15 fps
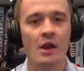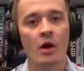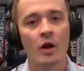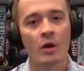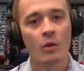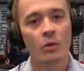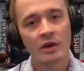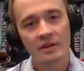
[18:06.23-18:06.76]

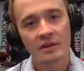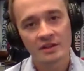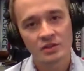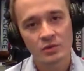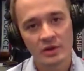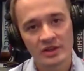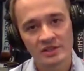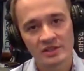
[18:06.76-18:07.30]
Or what are the
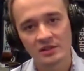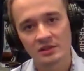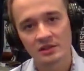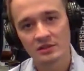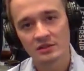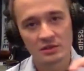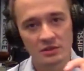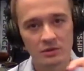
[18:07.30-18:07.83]
tweaks that you
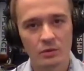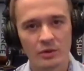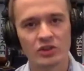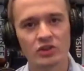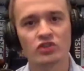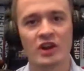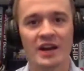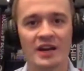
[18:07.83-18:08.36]
do when
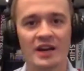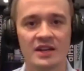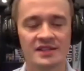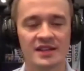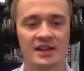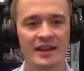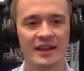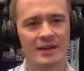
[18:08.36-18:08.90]
you're trying to
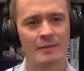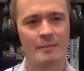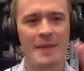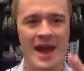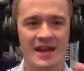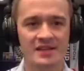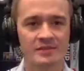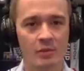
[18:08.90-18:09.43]
sell like a
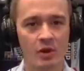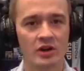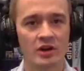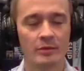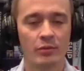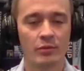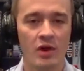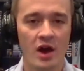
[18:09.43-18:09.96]
mass
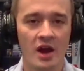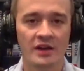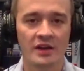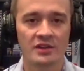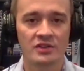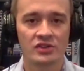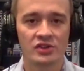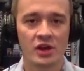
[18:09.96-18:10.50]
market product?
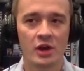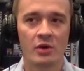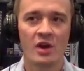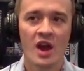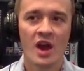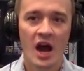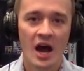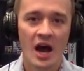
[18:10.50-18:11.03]
And so
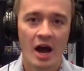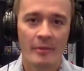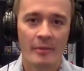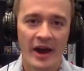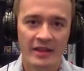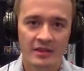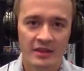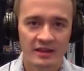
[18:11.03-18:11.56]

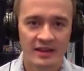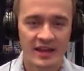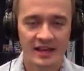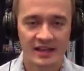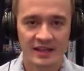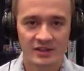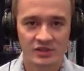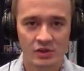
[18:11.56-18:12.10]
I think that
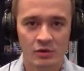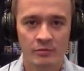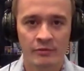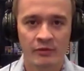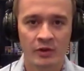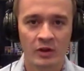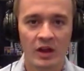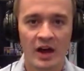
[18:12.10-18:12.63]
hits home
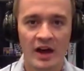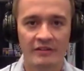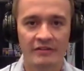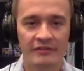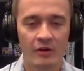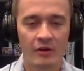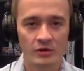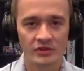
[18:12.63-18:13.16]
for a lot of
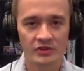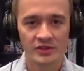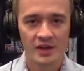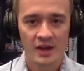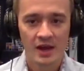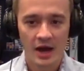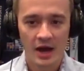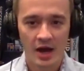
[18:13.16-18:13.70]
folks,
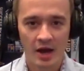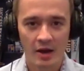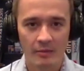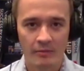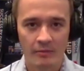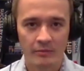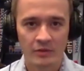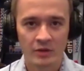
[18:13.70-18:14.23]

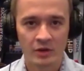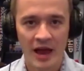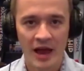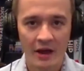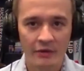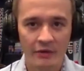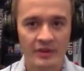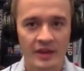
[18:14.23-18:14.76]

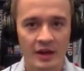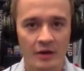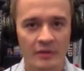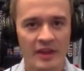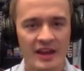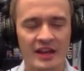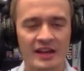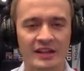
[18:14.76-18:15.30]
out there.
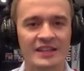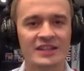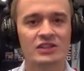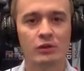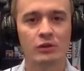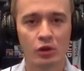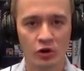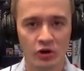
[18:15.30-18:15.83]
They can at least
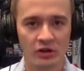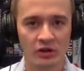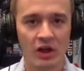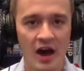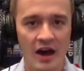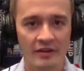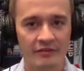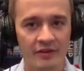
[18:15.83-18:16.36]
learn a
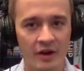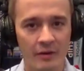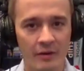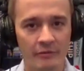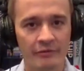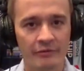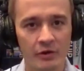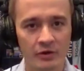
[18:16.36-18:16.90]
lot from
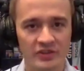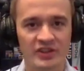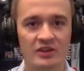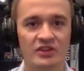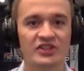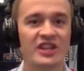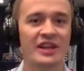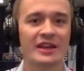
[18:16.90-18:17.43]
folks that are
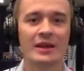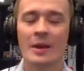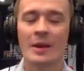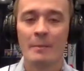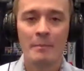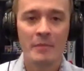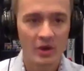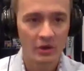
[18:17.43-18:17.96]
selling
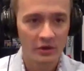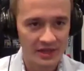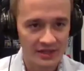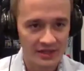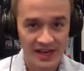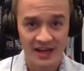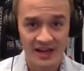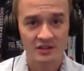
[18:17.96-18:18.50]
millions.
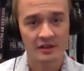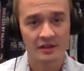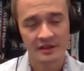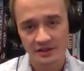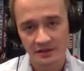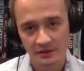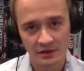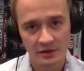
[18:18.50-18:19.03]
And actually,
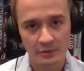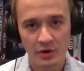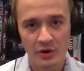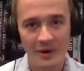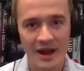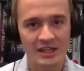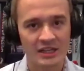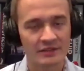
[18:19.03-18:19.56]

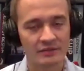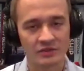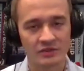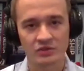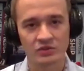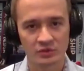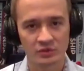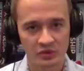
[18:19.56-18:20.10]
Proactive
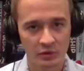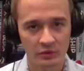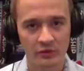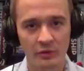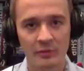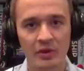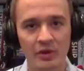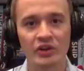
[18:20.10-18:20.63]
was sold for
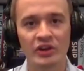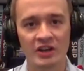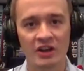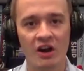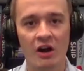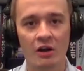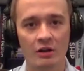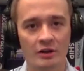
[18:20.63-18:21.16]
$1 billion
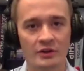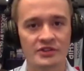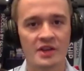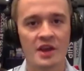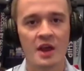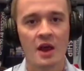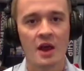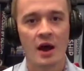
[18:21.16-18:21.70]

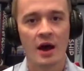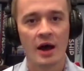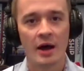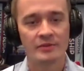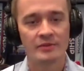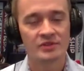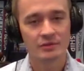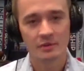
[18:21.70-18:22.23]

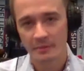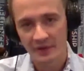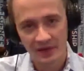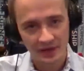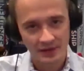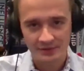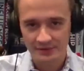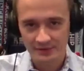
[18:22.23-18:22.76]
to a
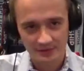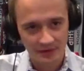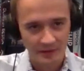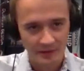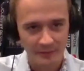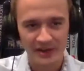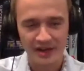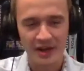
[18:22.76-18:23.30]

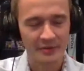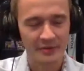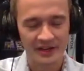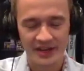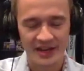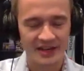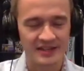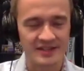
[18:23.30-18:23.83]
big company
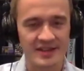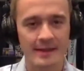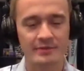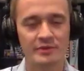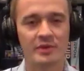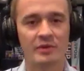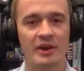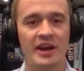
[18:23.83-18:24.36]
that
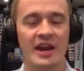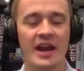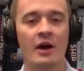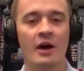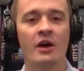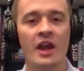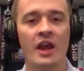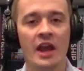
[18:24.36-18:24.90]
escapes me right
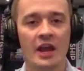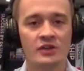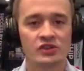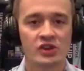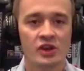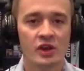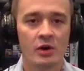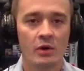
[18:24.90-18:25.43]
now. And
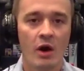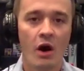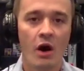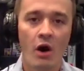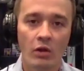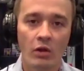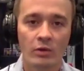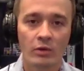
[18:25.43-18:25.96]
so
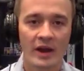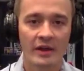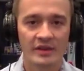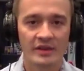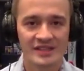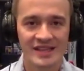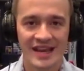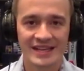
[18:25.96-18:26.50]
all around
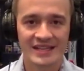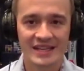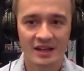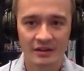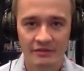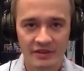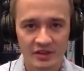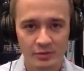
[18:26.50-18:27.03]
this idea
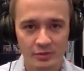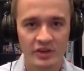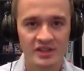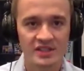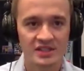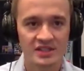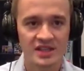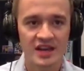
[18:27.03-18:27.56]
of this
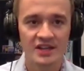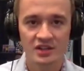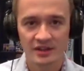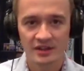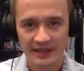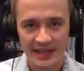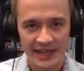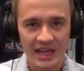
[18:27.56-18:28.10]
presentation
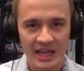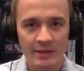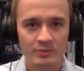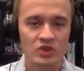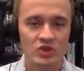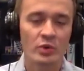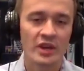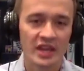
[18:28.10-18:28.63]
that they keep
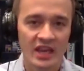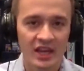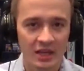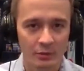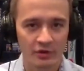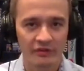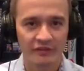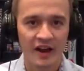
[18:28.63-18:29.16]
tweaking
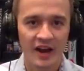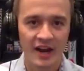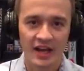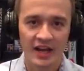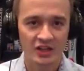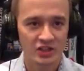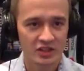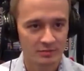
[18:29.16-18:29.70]
and refining
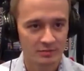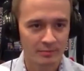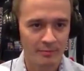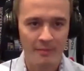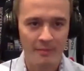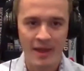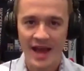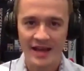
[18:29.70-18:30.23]
and just
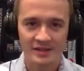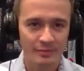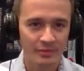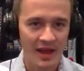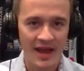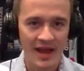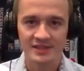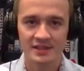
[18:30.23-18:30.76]
mass
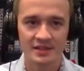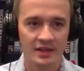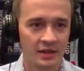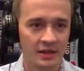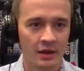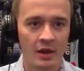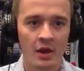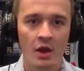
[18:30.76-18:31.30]

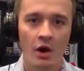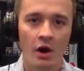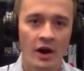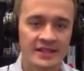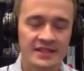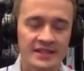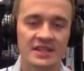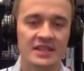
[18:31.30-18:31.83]
blasting
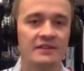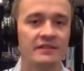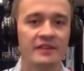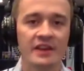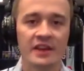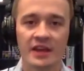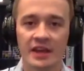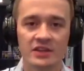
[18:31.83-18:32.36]
on
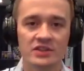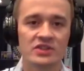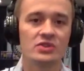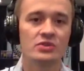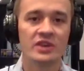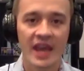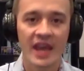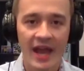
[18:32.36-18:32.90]
TV to
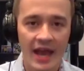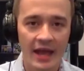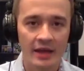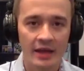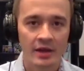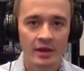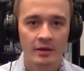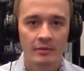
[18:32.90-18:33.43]
get
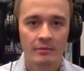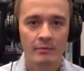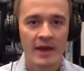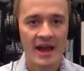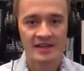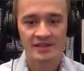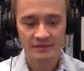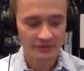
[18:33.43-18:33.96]

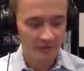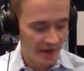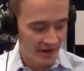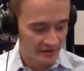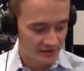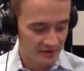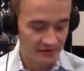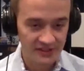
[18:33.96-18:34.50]
massive
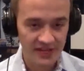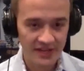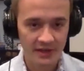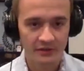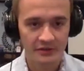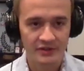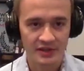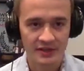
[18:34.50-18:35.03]
amounts of
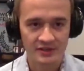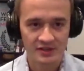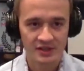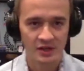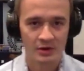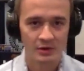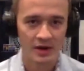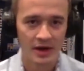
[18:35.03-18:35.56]
sales. And
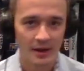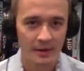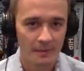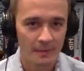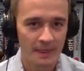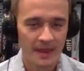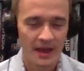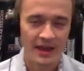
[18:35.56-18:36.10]
so
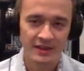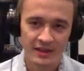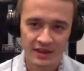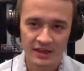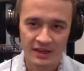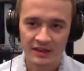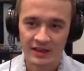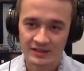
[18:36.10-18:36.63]
I
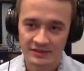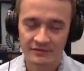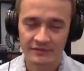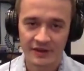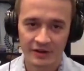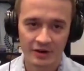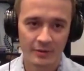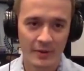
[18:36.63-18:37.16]
think that's a
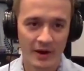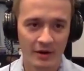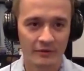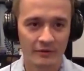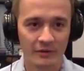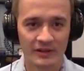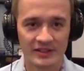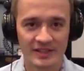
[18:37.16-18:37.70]
very
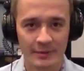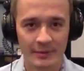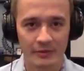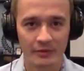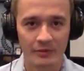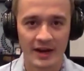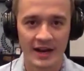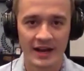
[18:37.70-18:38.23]
powerful example
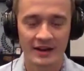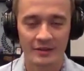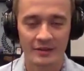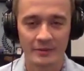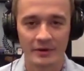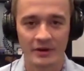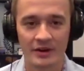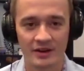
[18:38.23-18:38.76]
right out of the
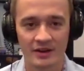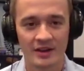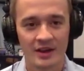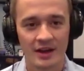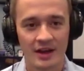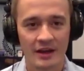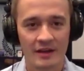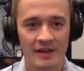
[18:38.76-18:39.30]
book
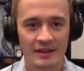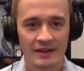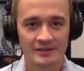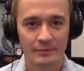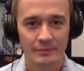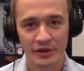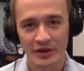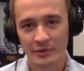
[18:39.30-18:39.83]
that's
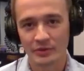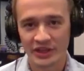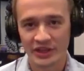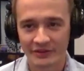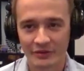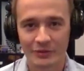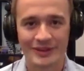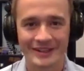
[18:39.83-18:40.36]
applicable to
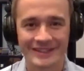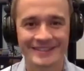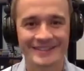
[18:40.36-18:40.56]
everyone.